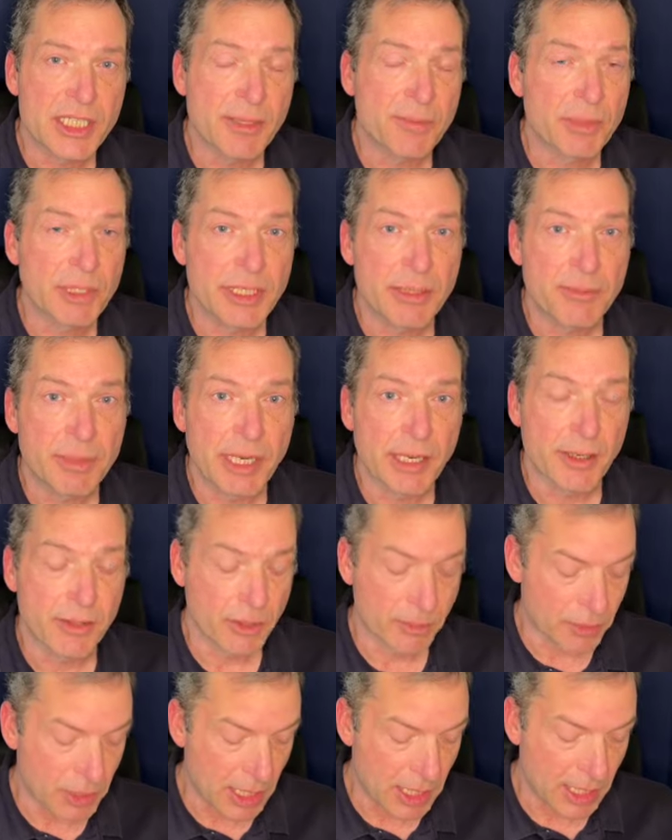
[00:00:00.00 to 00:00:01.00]
simply a
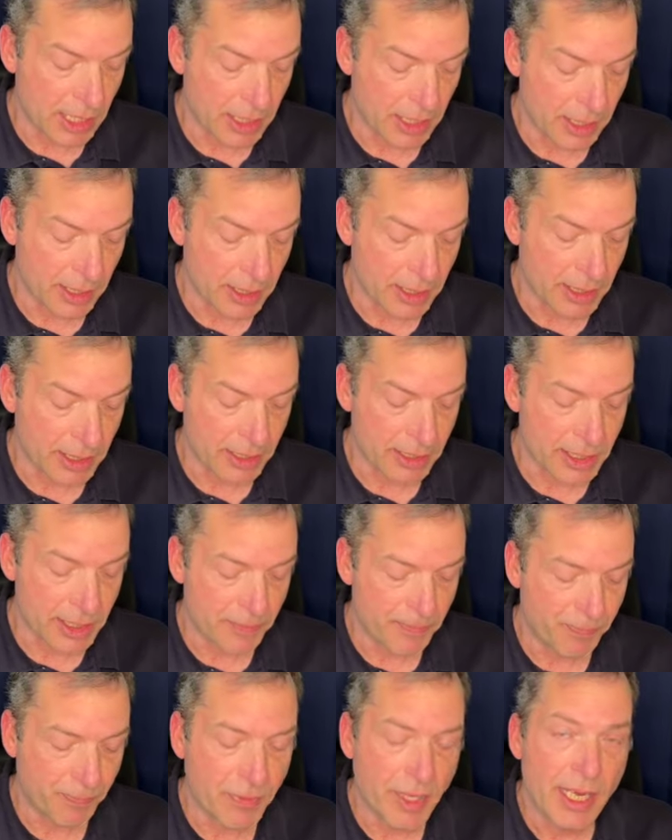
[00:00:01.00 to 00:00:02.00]
better
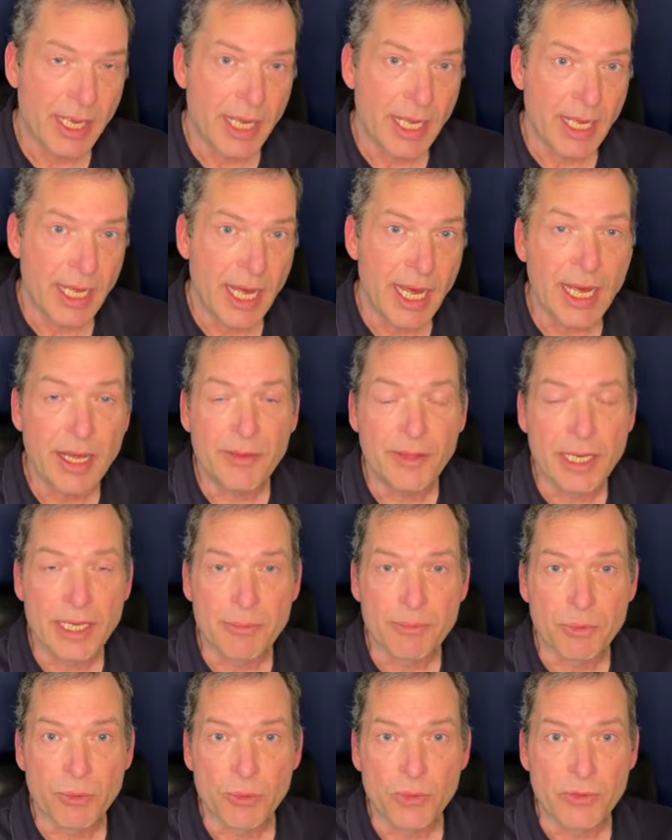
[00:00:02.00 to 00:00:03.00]
product, and they
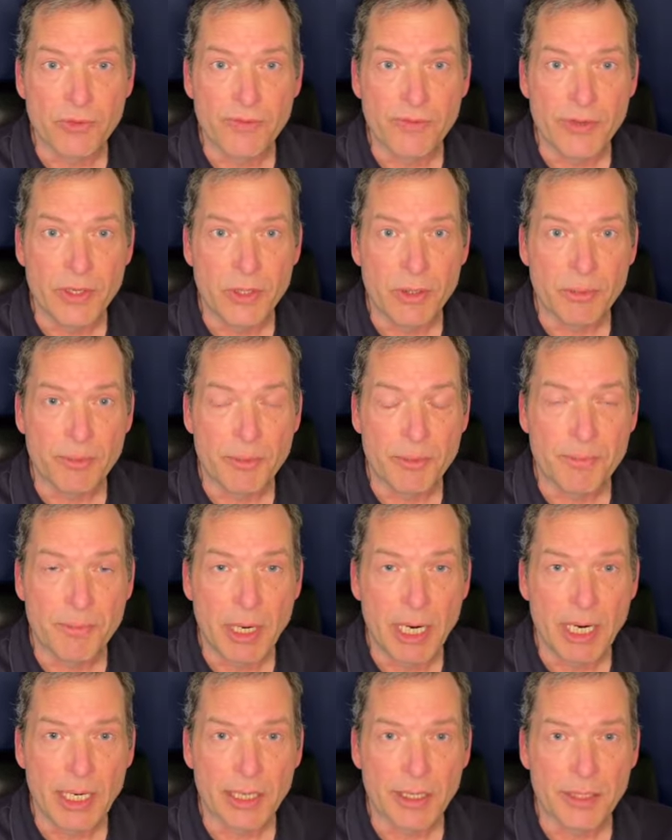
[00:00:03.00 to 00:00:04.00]
improve your
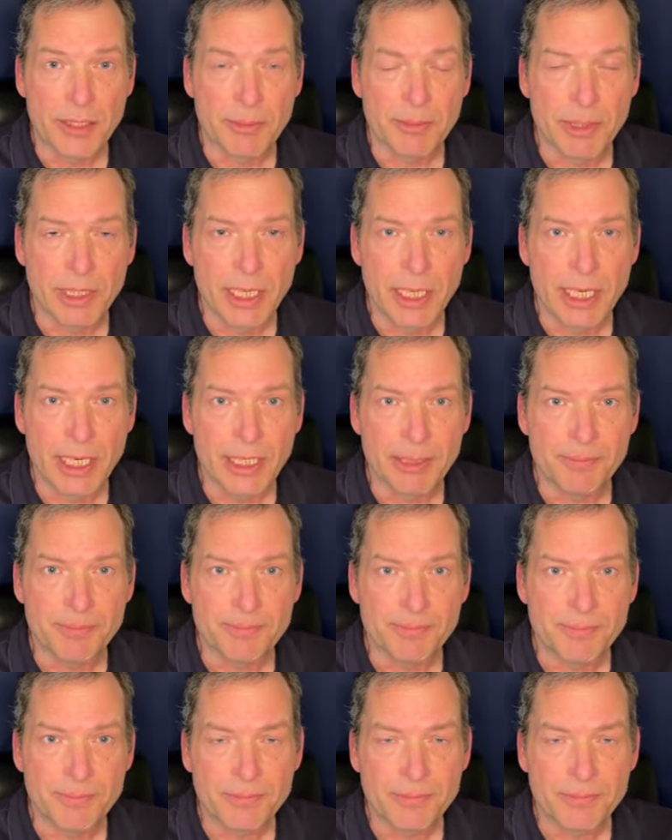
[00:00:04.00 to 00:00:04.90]
bottom line.